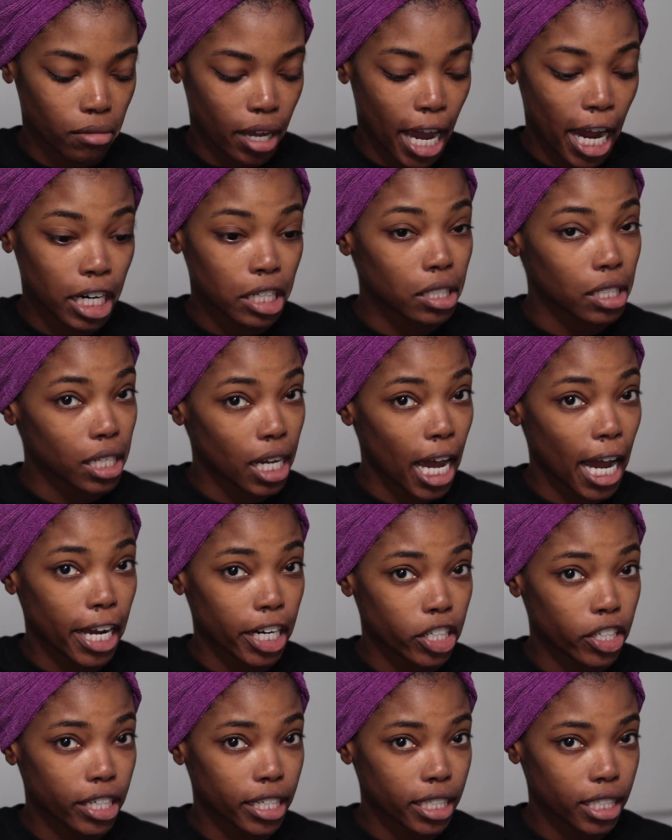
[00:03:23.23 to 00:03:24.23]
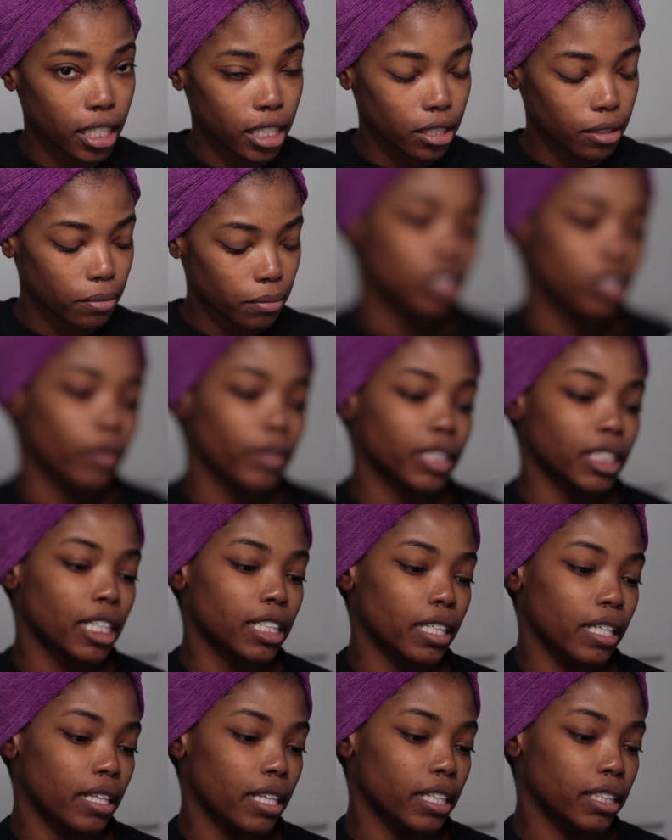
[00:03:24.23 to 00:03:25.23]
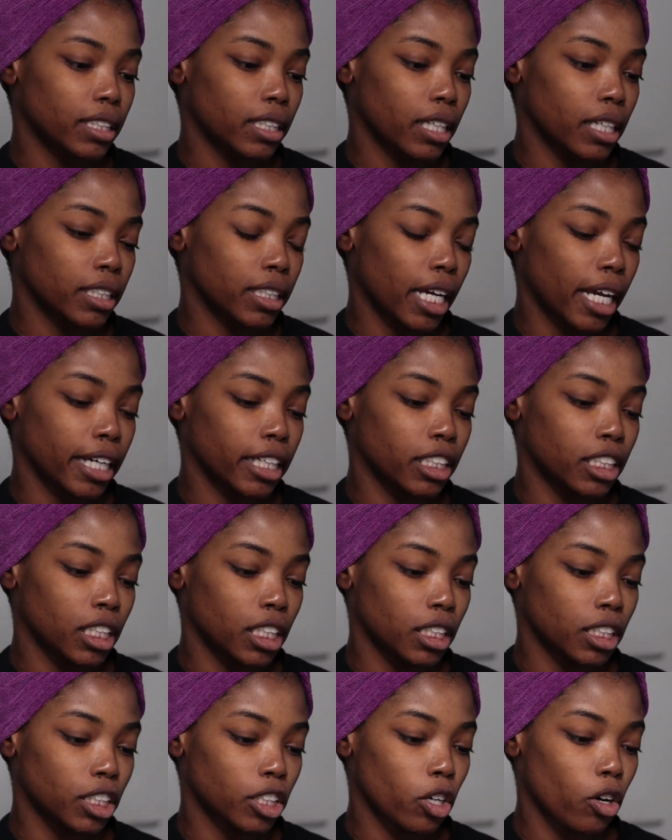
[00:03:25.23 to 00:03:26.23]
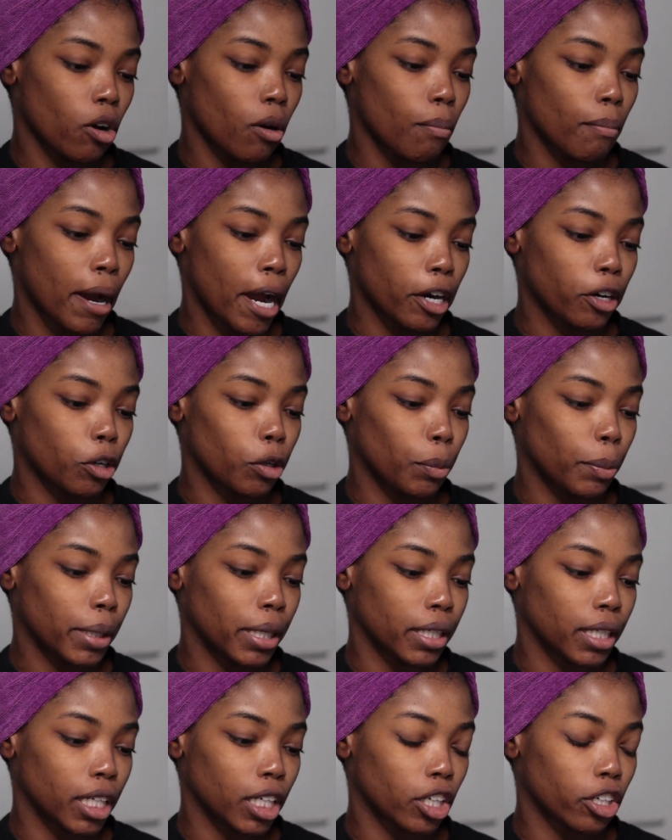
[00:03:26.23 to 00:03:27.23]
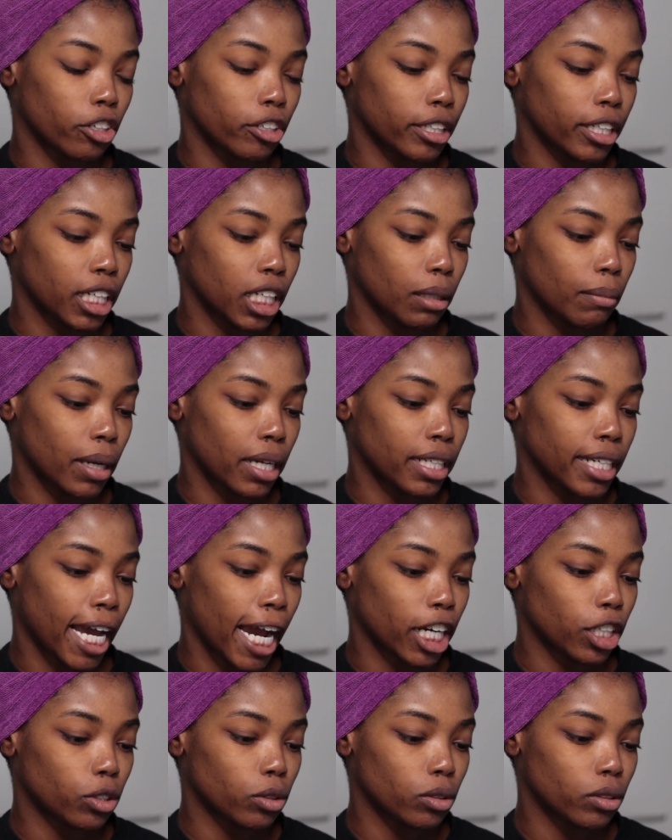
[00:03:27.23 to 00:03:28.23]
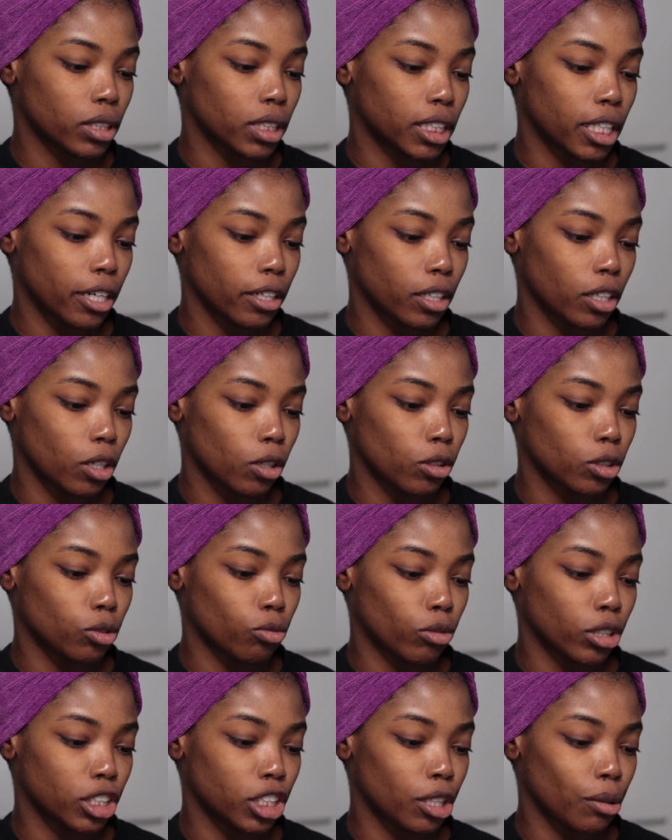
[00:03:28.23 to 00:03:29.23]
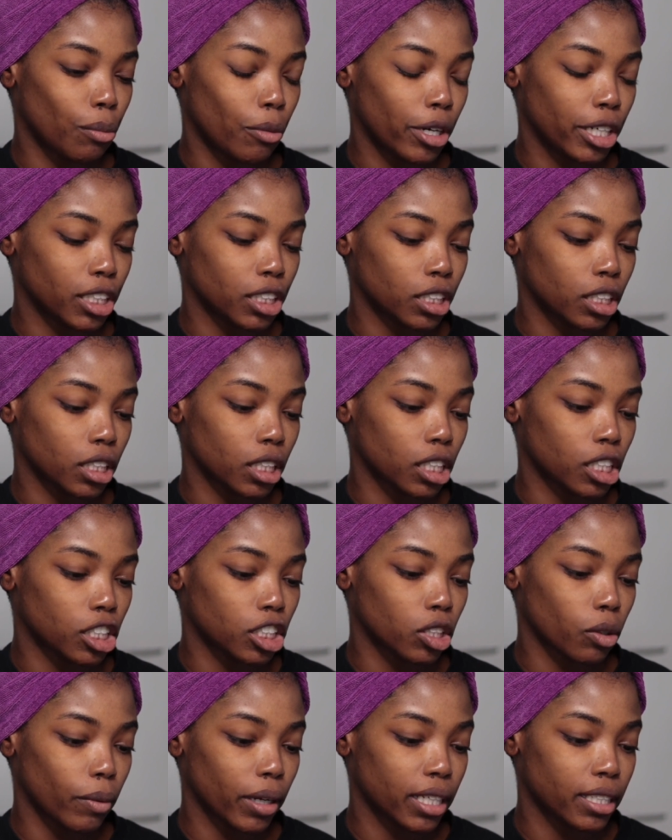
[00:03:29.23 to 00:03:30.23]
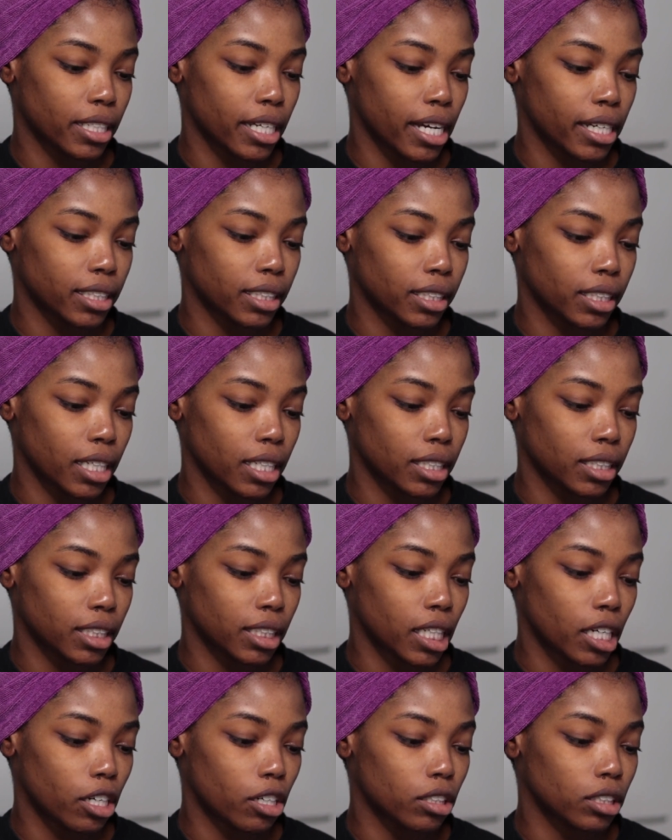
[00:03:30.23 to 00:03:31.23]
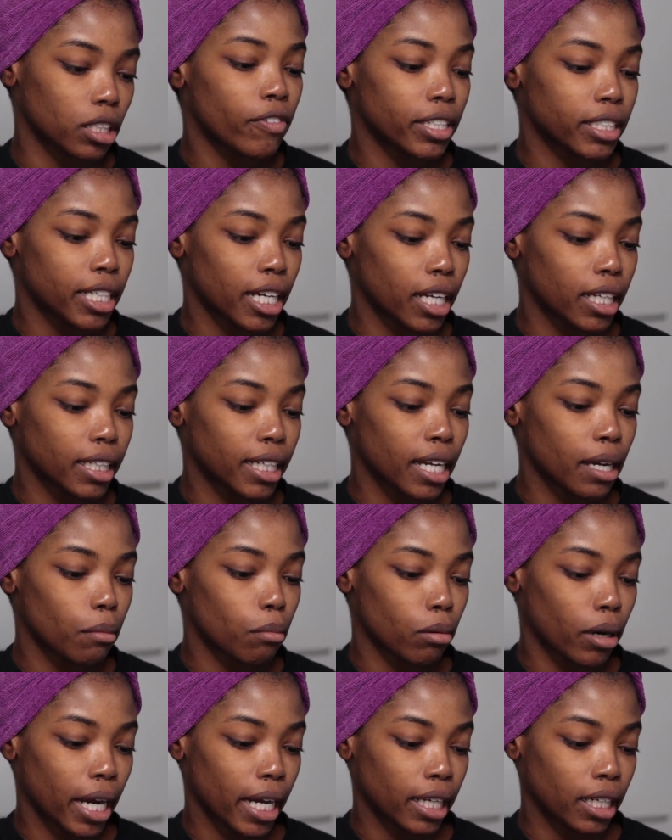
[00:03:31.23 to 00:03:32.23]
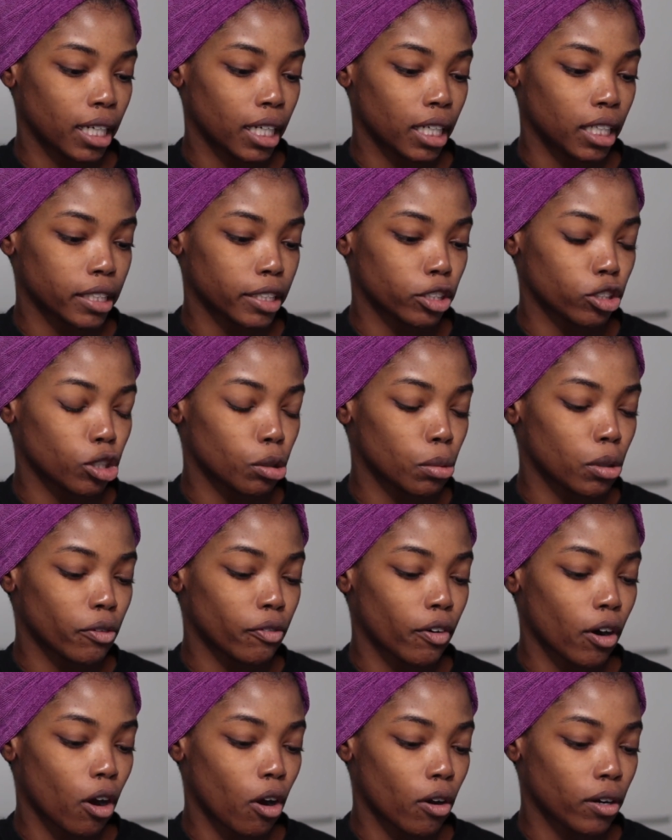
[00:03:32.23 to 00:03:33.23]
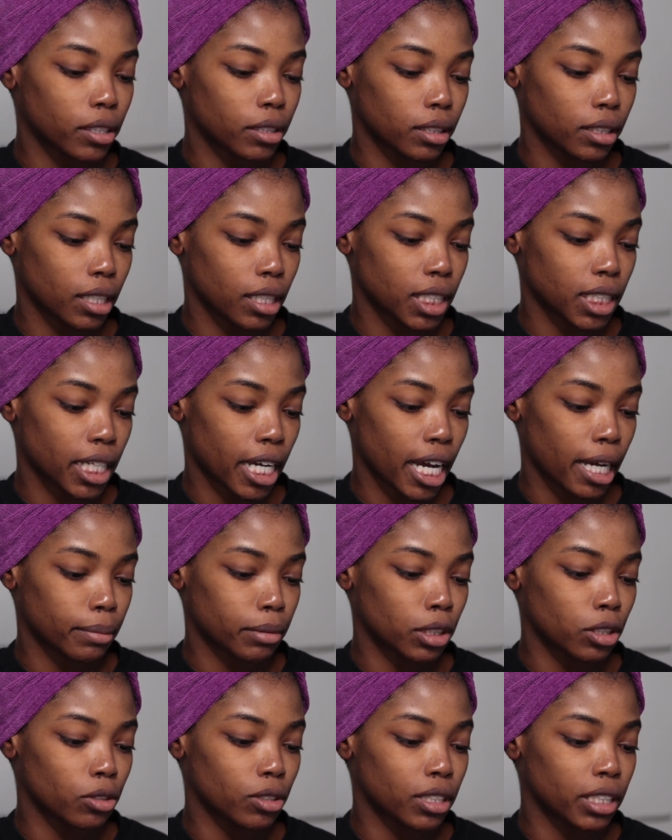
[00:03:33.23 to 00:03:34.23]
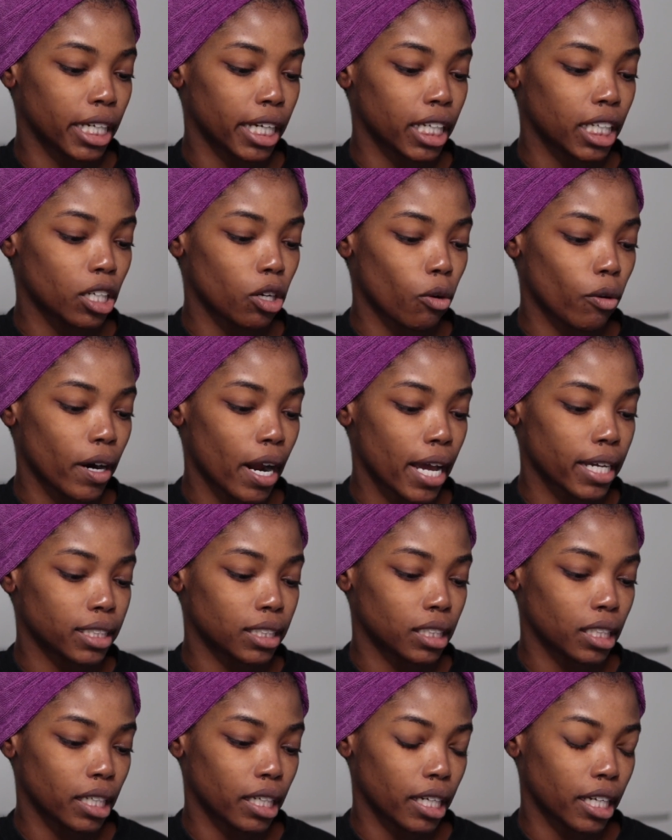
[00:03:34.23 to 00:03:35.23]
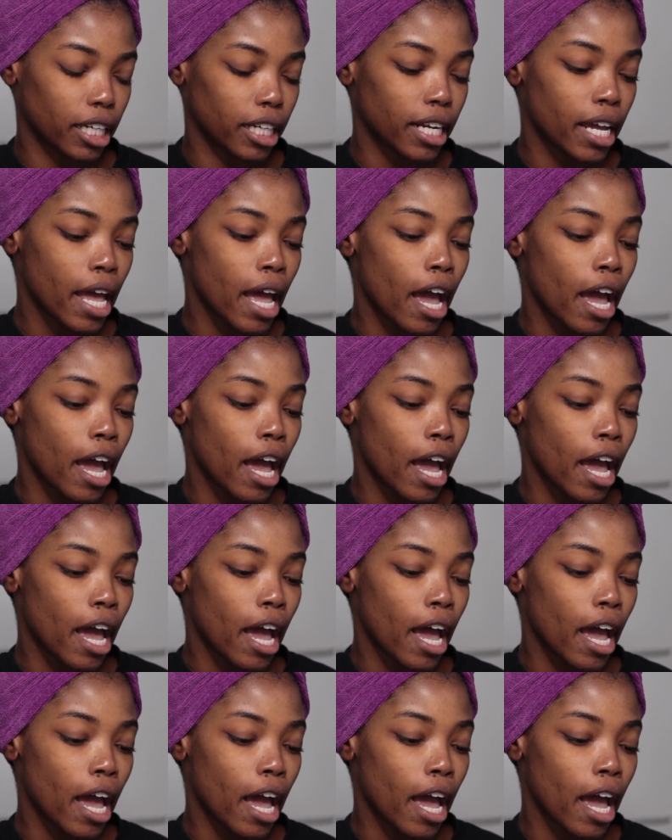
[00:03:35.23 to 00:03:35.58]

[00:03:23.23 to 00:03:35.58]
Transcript: actually hydrating. So it says that this is a gentle micro peeling cream, natural cellulose, rich in moisture, clears away dead skin cells for delicate brightening, suitable for all skin types, used daily or as needed.